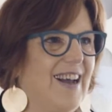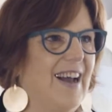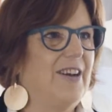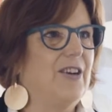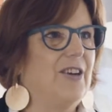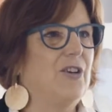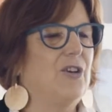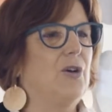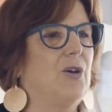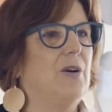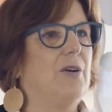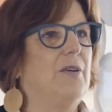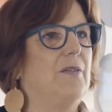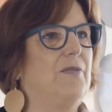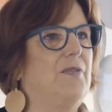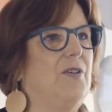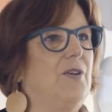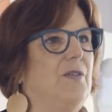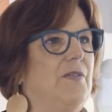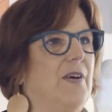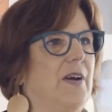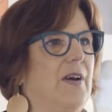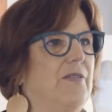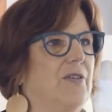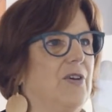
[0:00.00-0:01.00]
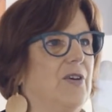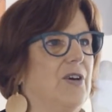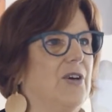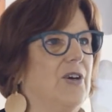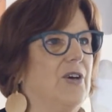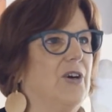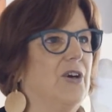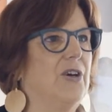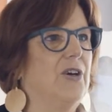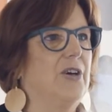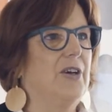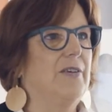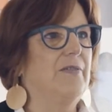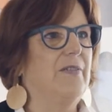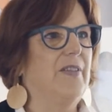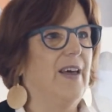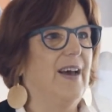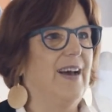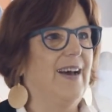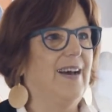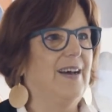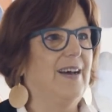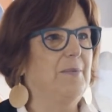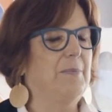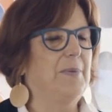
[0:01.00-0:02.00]
I don't know if you've ever heard of
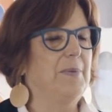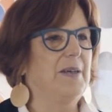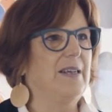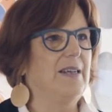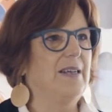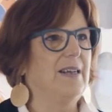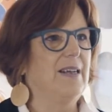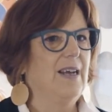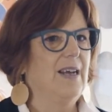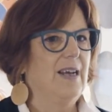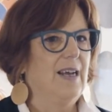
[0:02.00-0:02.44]
that, but